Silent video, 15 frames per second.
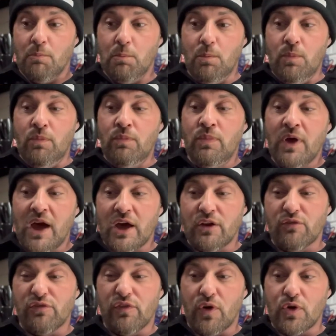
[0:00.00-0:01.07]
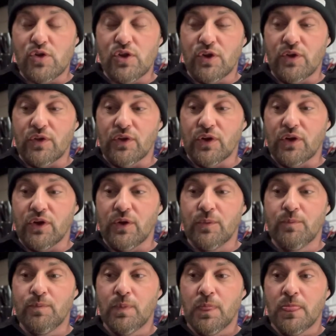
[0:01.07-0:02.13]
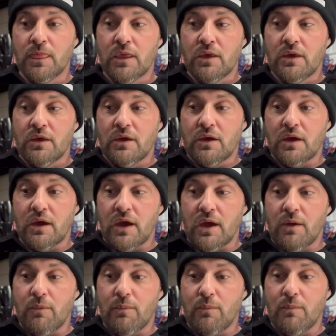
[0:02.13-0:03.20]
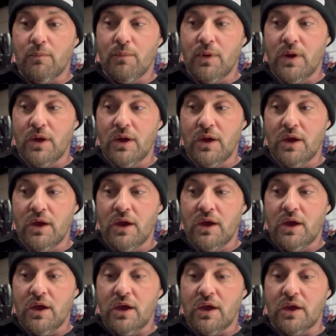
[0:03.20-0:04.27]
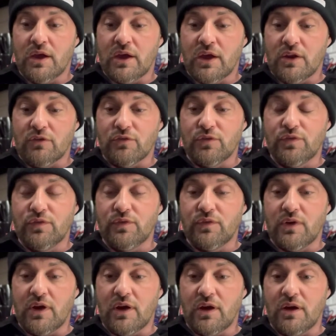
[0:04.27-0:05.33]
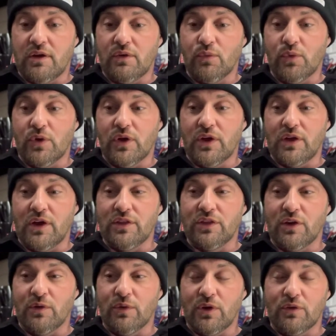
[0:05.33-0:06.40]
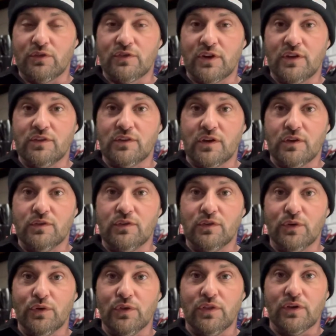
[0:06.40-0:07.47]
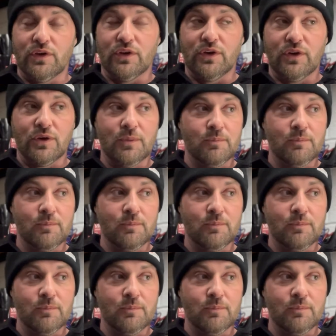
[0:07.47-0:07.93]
unfortunately, it kind of, well, I think when I was trying to undo the